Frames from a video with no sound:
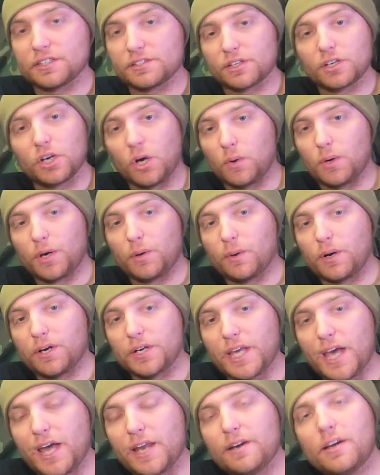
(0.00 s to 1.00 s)
doesn't go anywhere
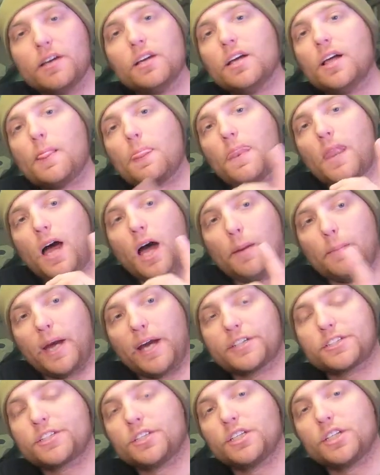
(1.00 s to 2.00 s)
yet. I'm
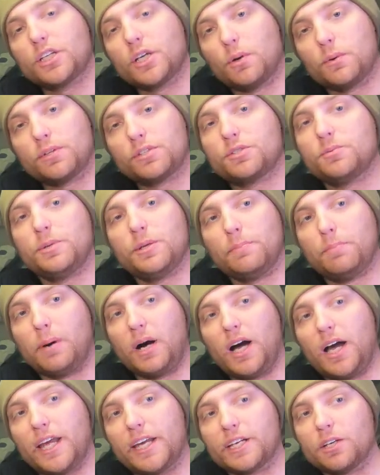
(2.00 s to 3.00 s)
actually going to be
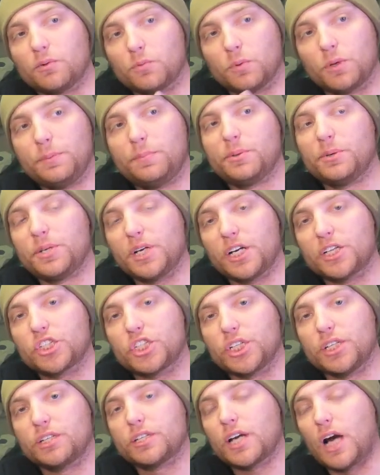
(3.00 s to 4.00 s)
buying
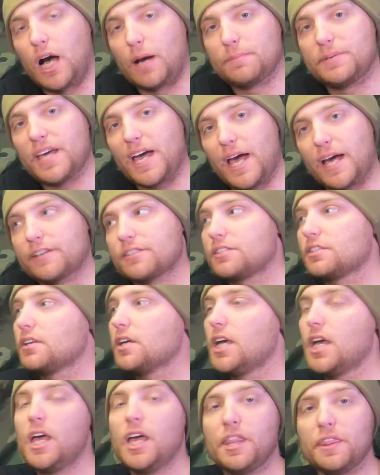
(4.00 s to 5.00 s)
reproduction Comtacks
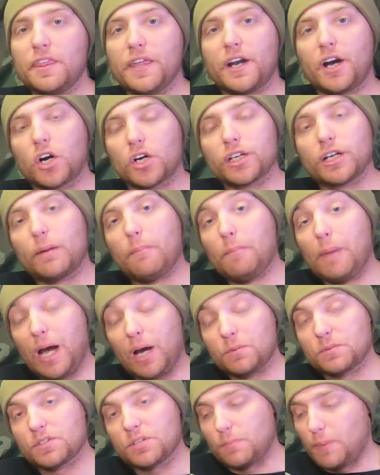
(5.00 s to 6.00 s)
that are gonna
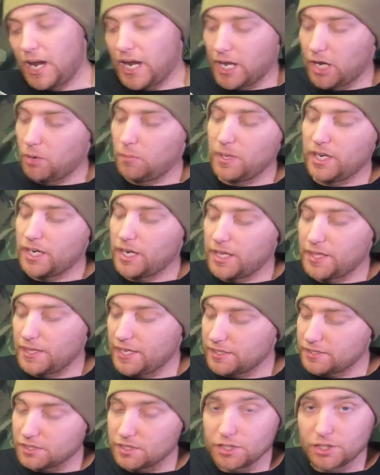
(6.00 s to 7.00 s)
mount to my helmet, and
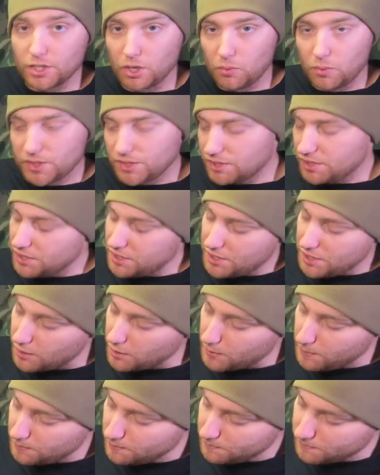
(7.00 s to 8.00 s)
that's gonna go into
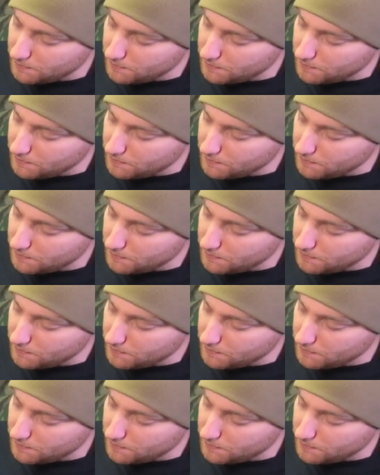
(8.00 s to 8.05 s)
here.